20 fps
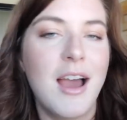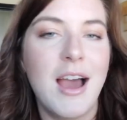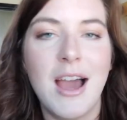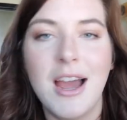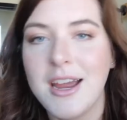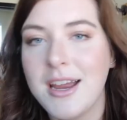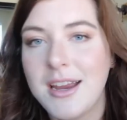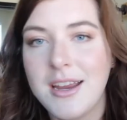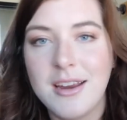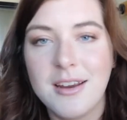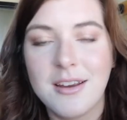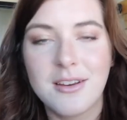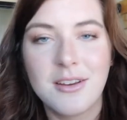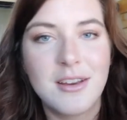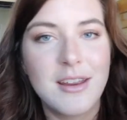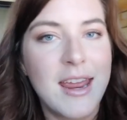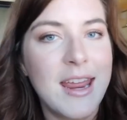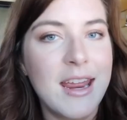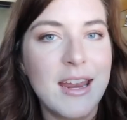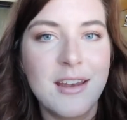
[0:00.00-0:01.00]
I
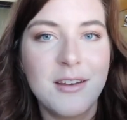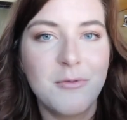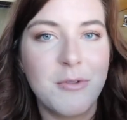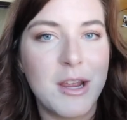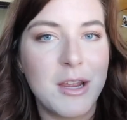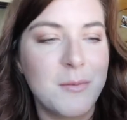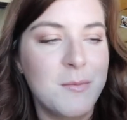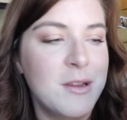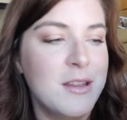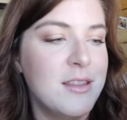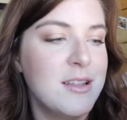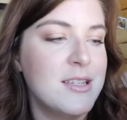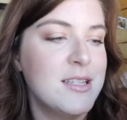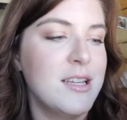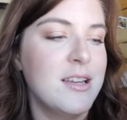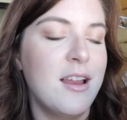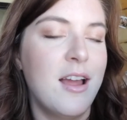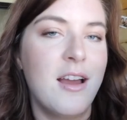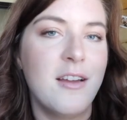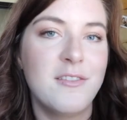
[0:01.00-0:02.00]
can't recommend this
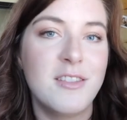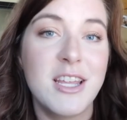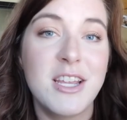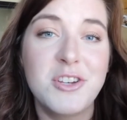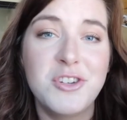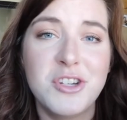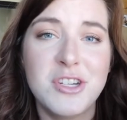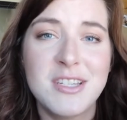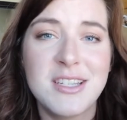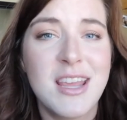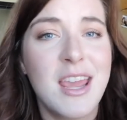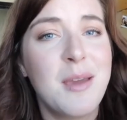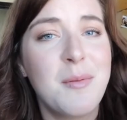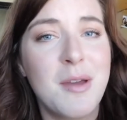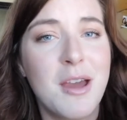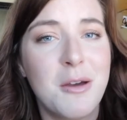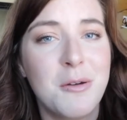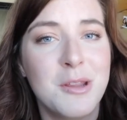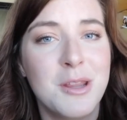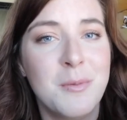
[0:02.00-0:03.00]
enough. They just came
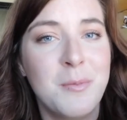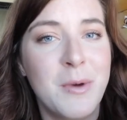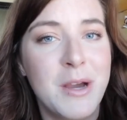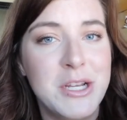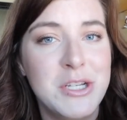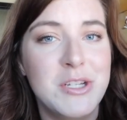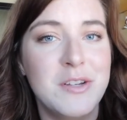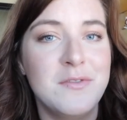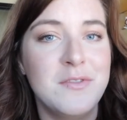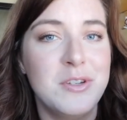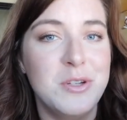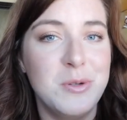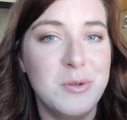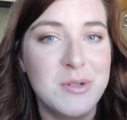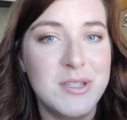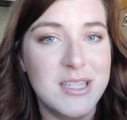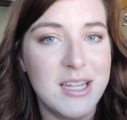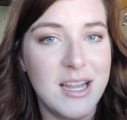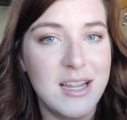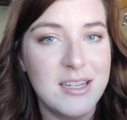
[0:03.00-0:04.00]
out with a bunch of new
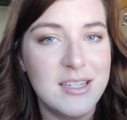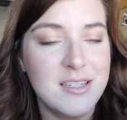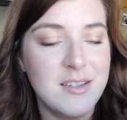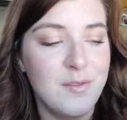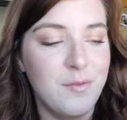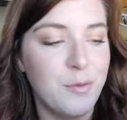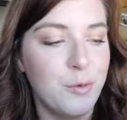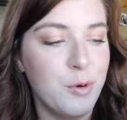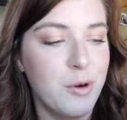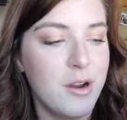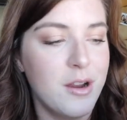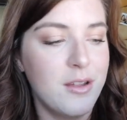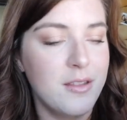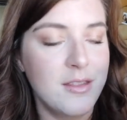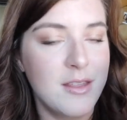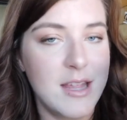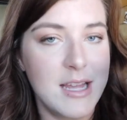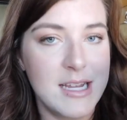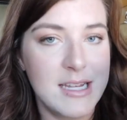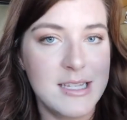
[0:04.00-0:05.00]
scents for
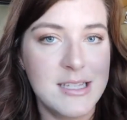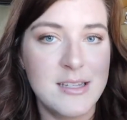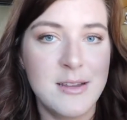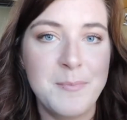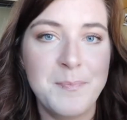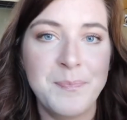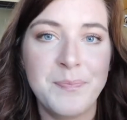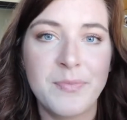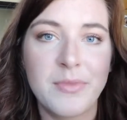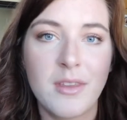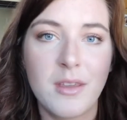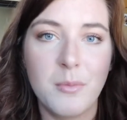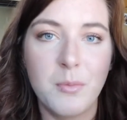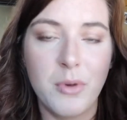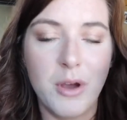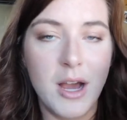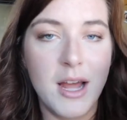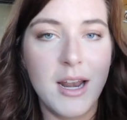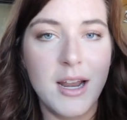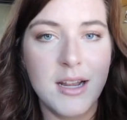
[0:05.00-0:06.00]
this
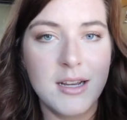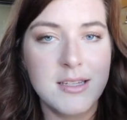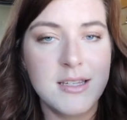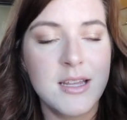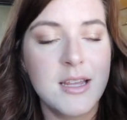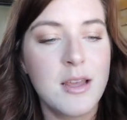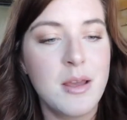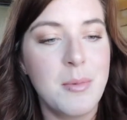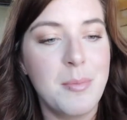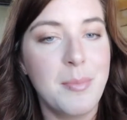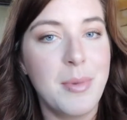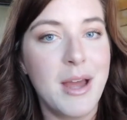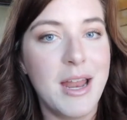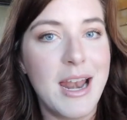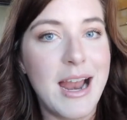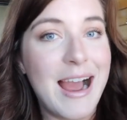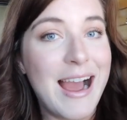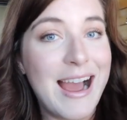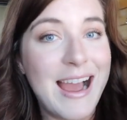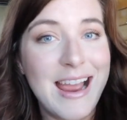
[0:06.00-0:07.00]
product,
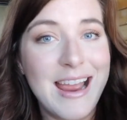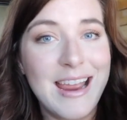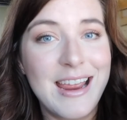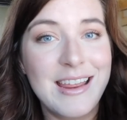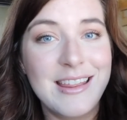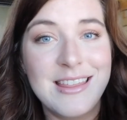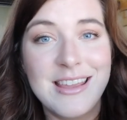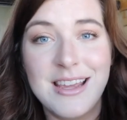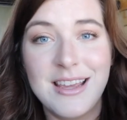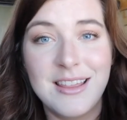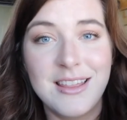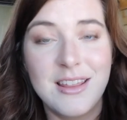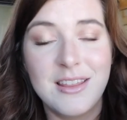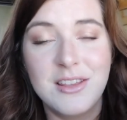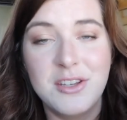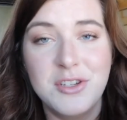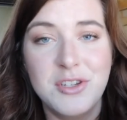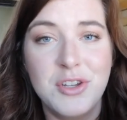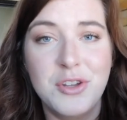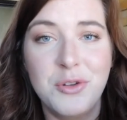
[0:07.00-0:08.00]
but I think
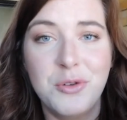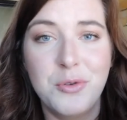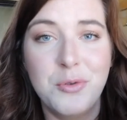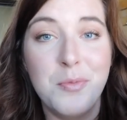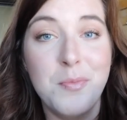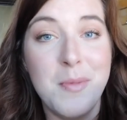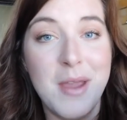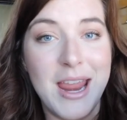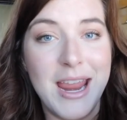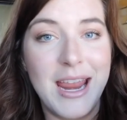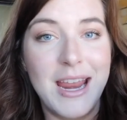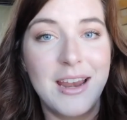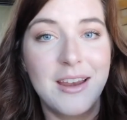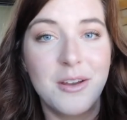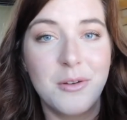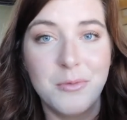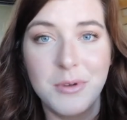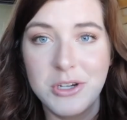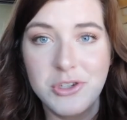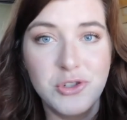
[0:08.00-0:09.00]
that the two
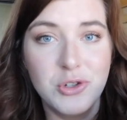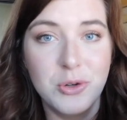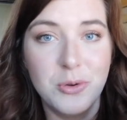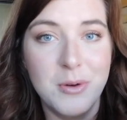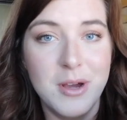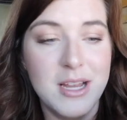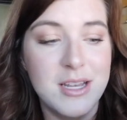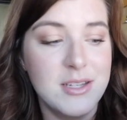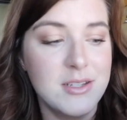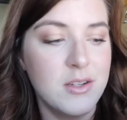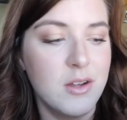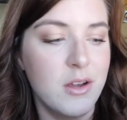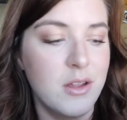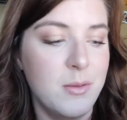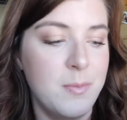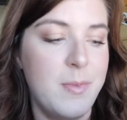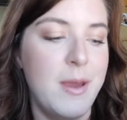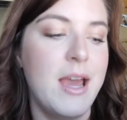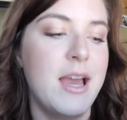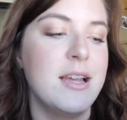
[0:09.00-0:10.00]
main original ones are
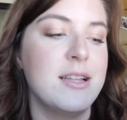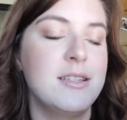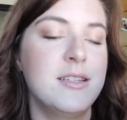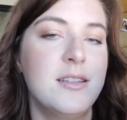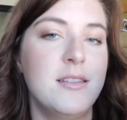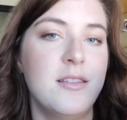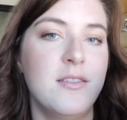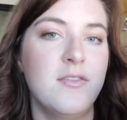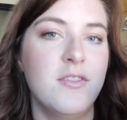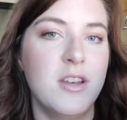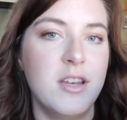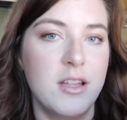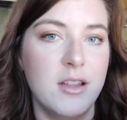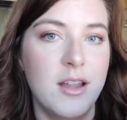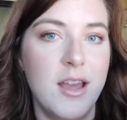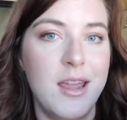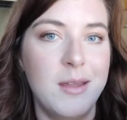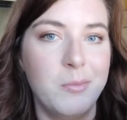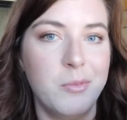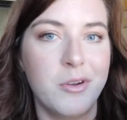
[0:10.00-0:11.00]
the best. The
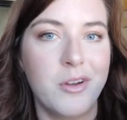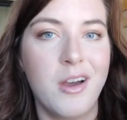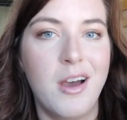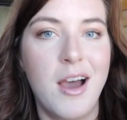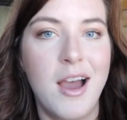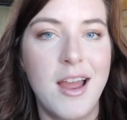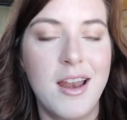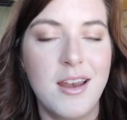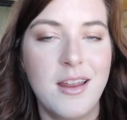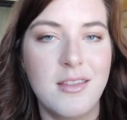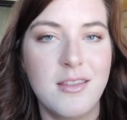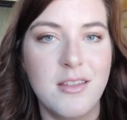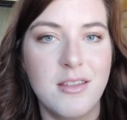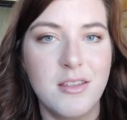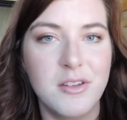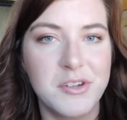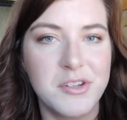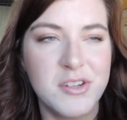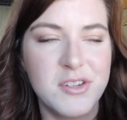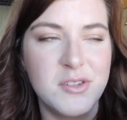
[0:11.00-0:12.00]
vanilla apricot, and
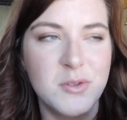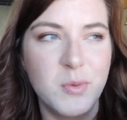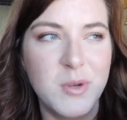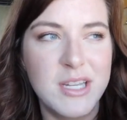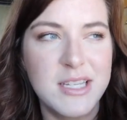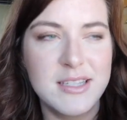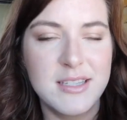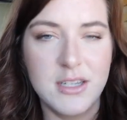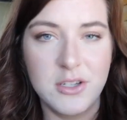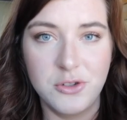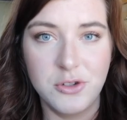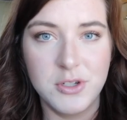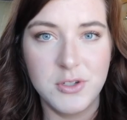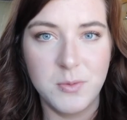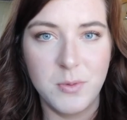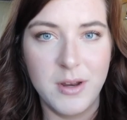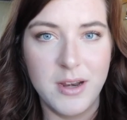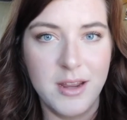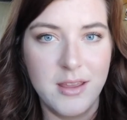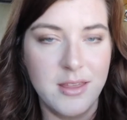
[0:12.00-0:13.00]
then there's a sweet
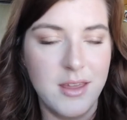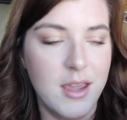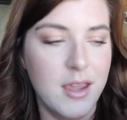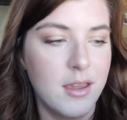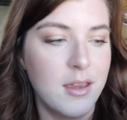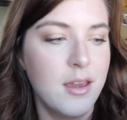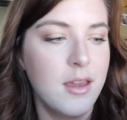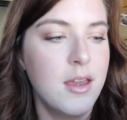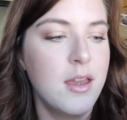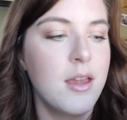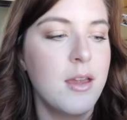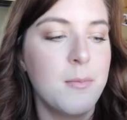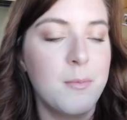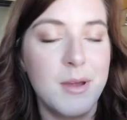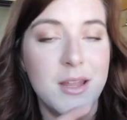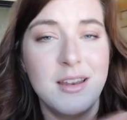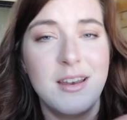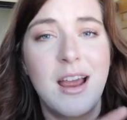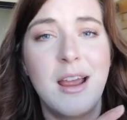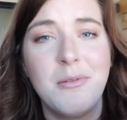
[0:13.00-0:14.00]
citrus one, I think.
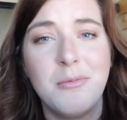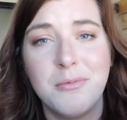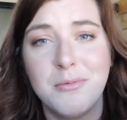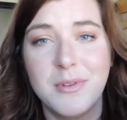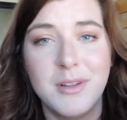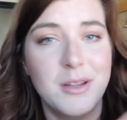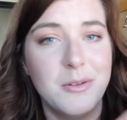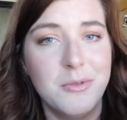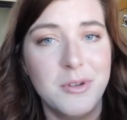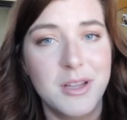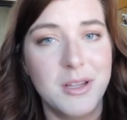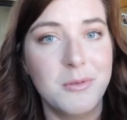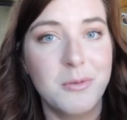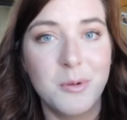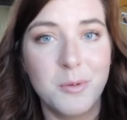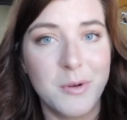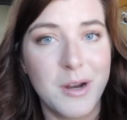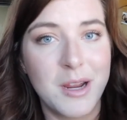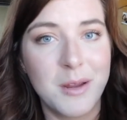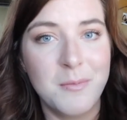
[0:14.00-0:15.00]
But I really, really
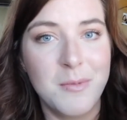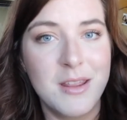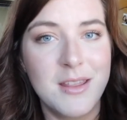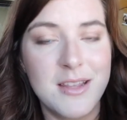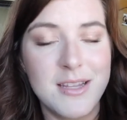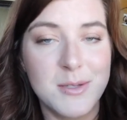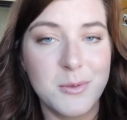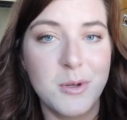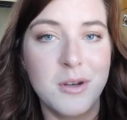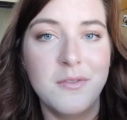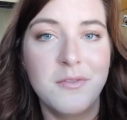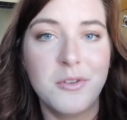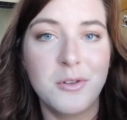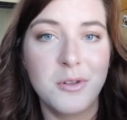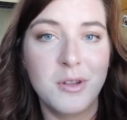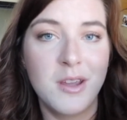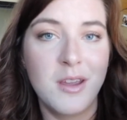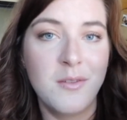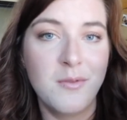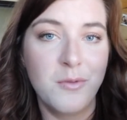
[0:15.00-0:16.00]
would recommend this one if
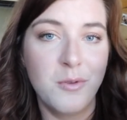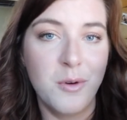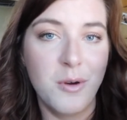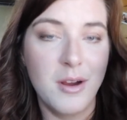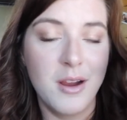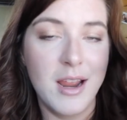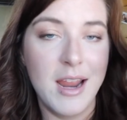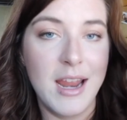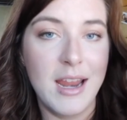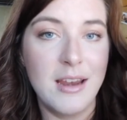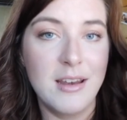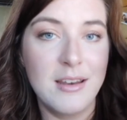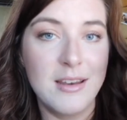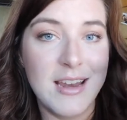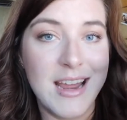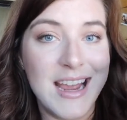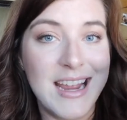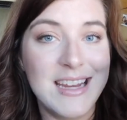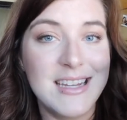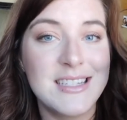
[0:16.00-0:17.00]
you're looking for a
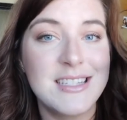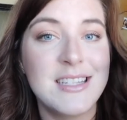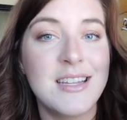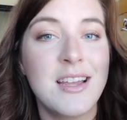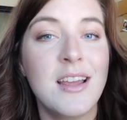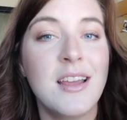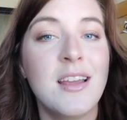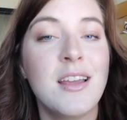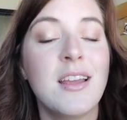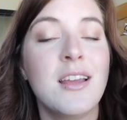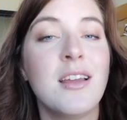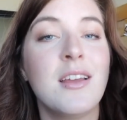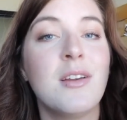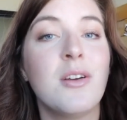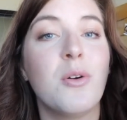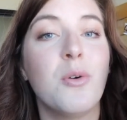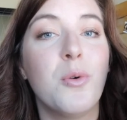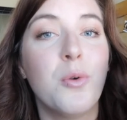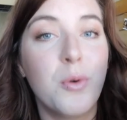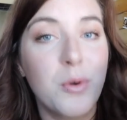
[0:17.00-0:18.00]
nice,
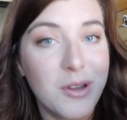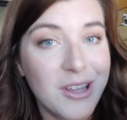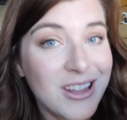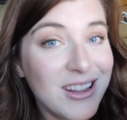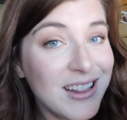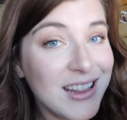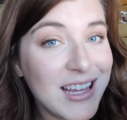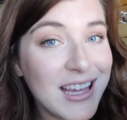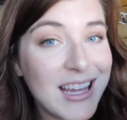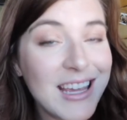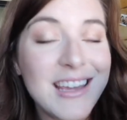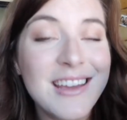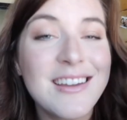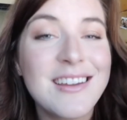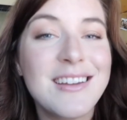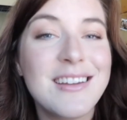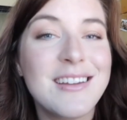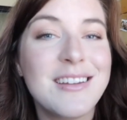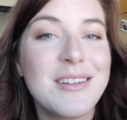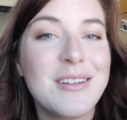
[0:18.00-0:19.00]
oily,
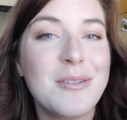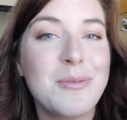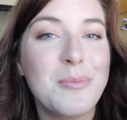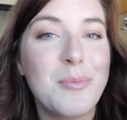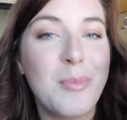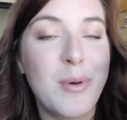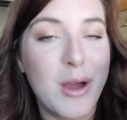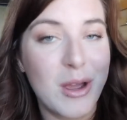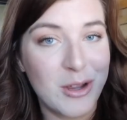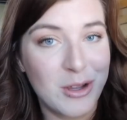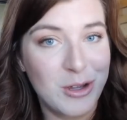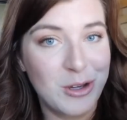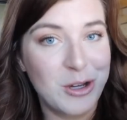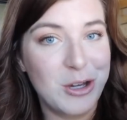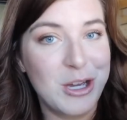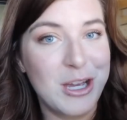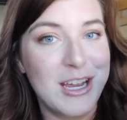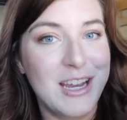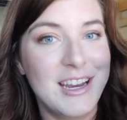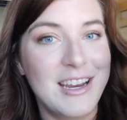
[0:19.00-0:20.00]
but
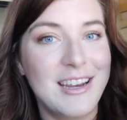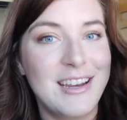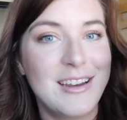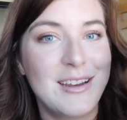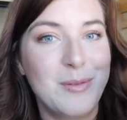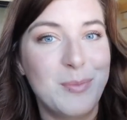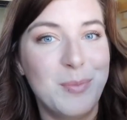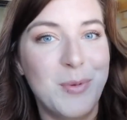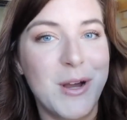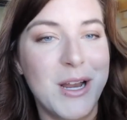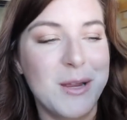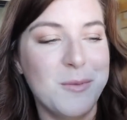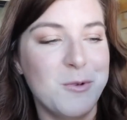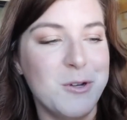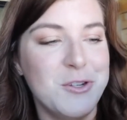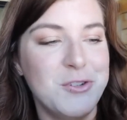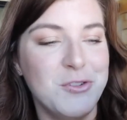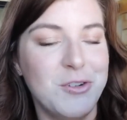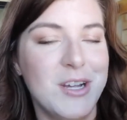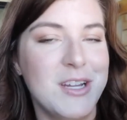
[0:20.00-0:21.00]
good body
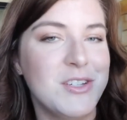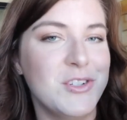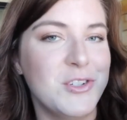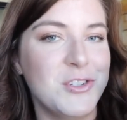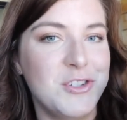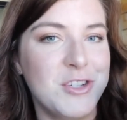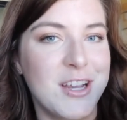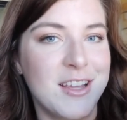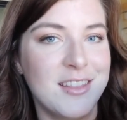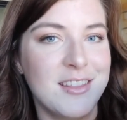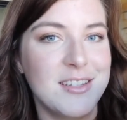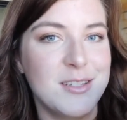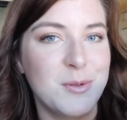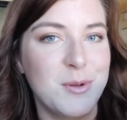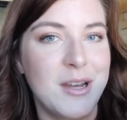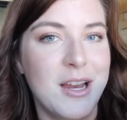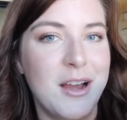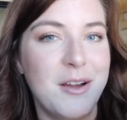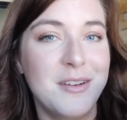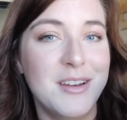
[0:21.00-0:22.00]
moisturizer. Check this
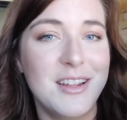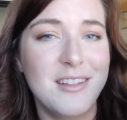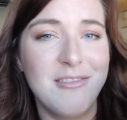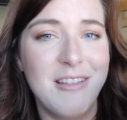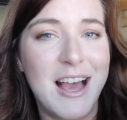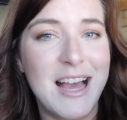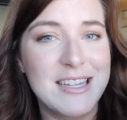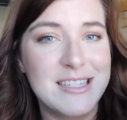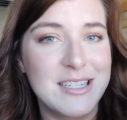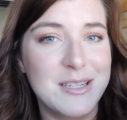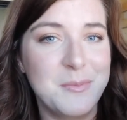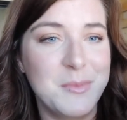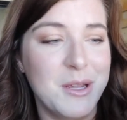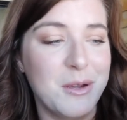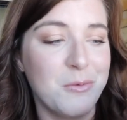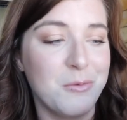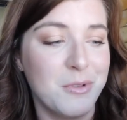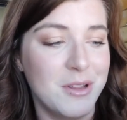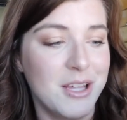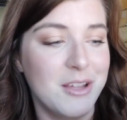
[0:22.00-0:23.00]
one out, and it lasted
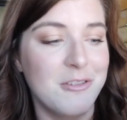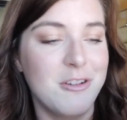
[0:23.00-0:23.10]
me a really